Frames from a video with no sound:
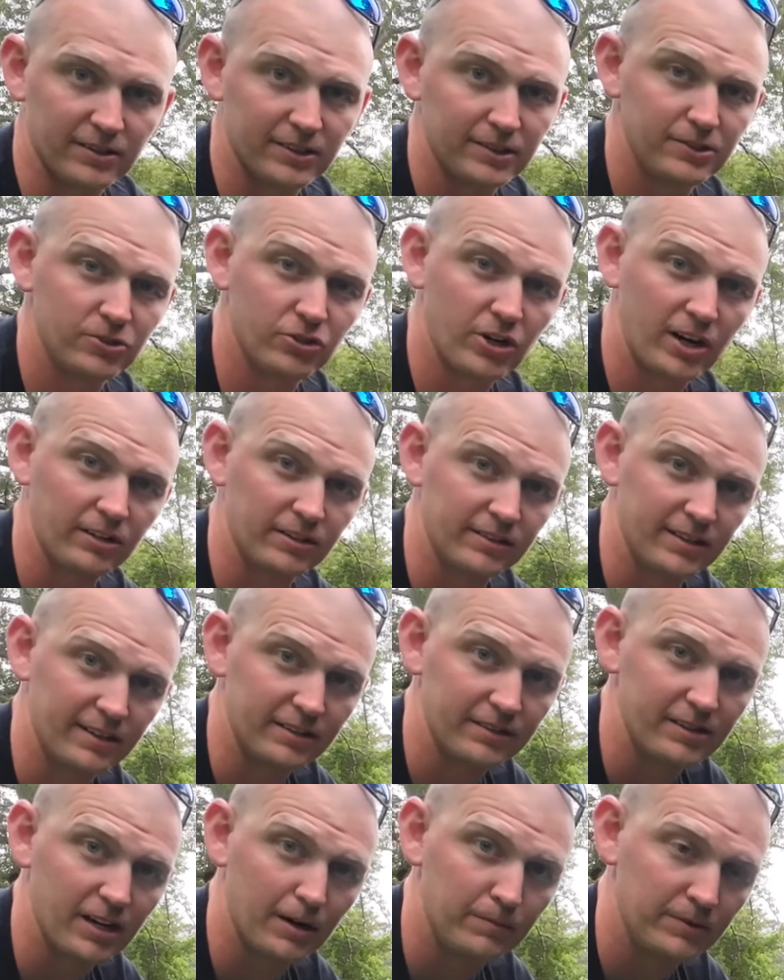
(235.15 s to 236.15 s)
This trailer
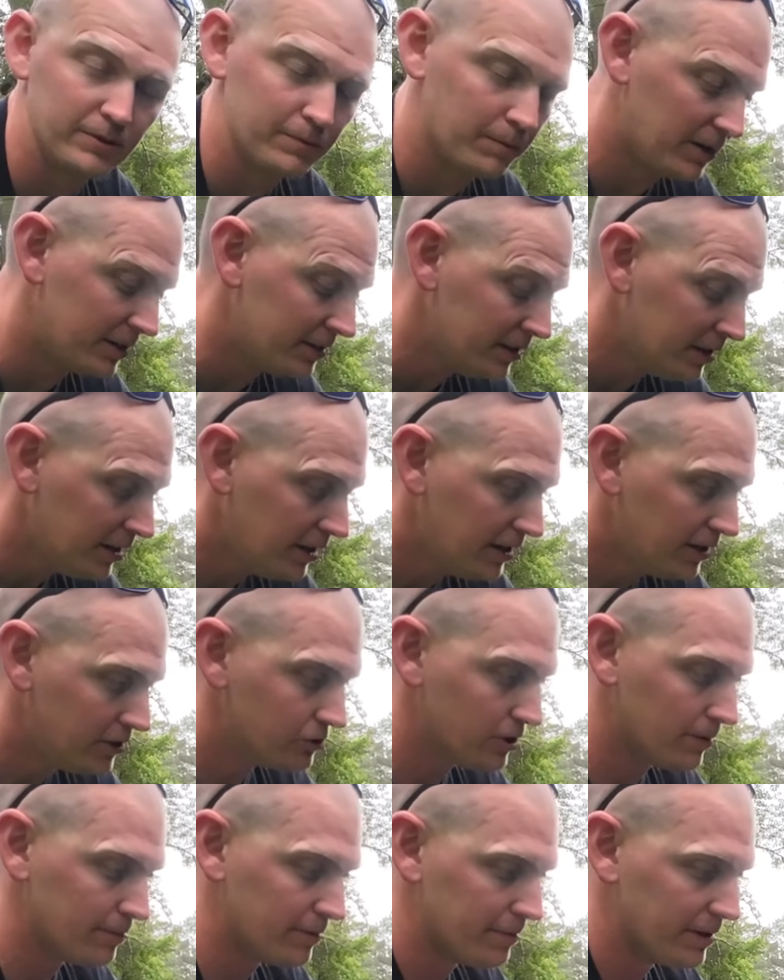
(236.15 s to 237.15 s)
didn't come with one,
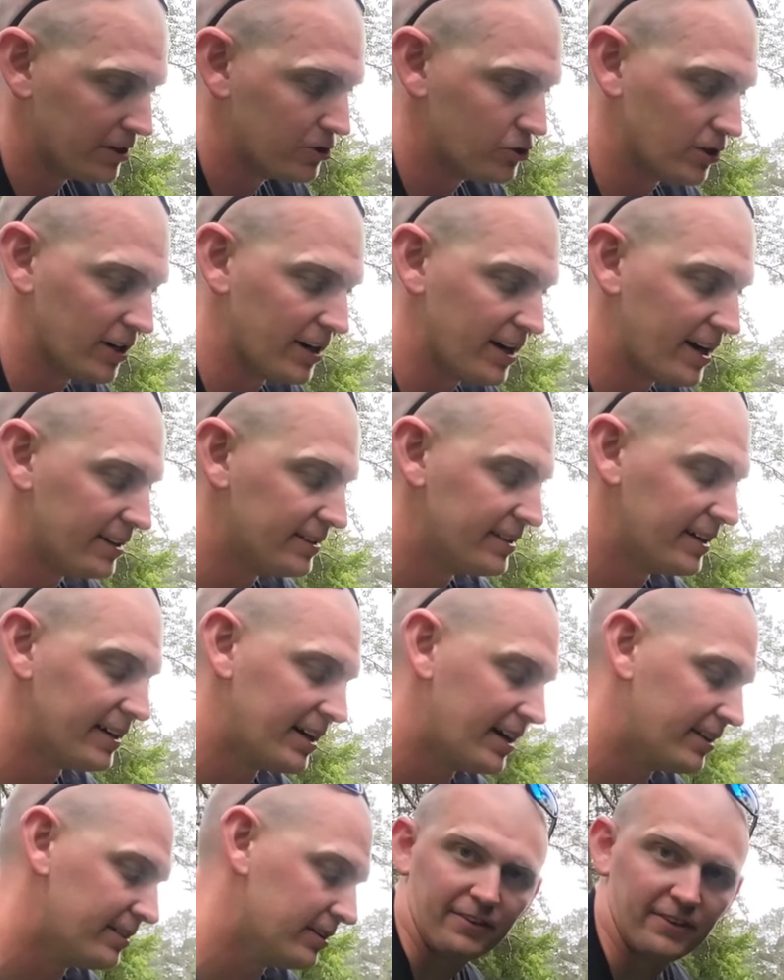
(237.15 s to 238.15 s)
so I'm gonna make sure I add
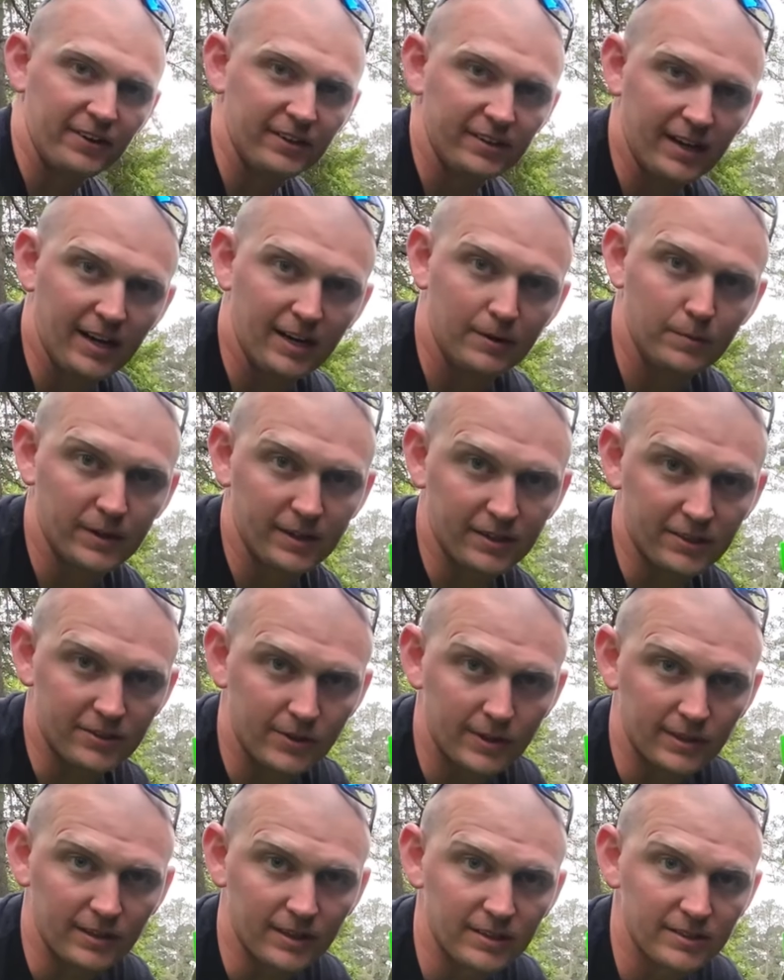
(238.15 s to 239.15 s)
that on. Now think ahead when you're
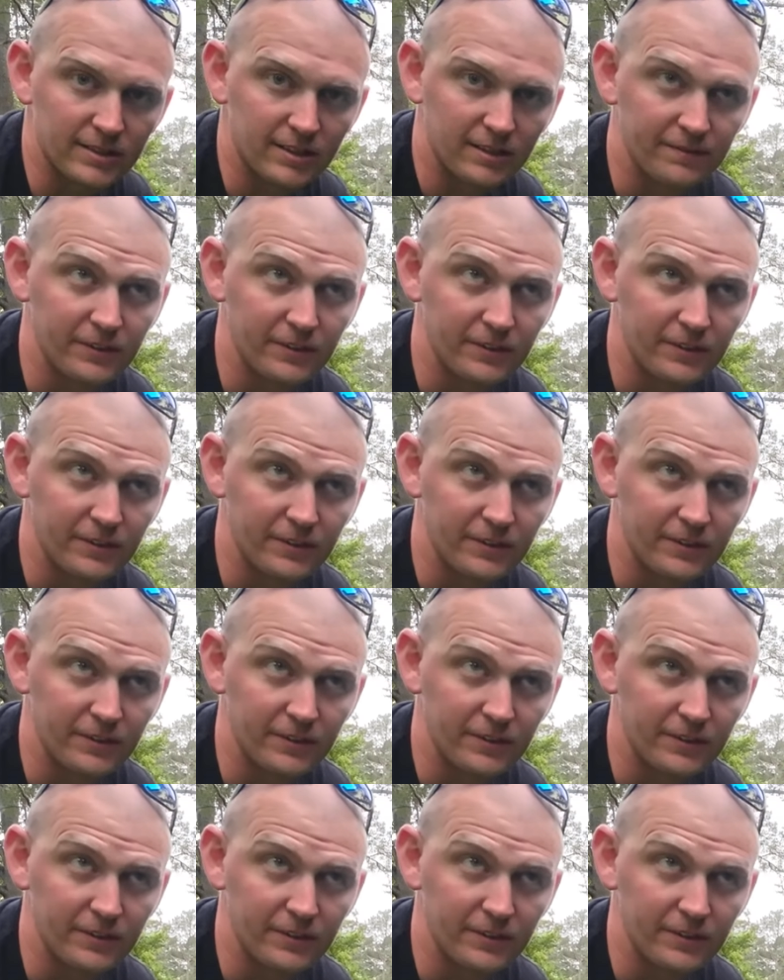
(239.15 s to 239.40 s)
doing this.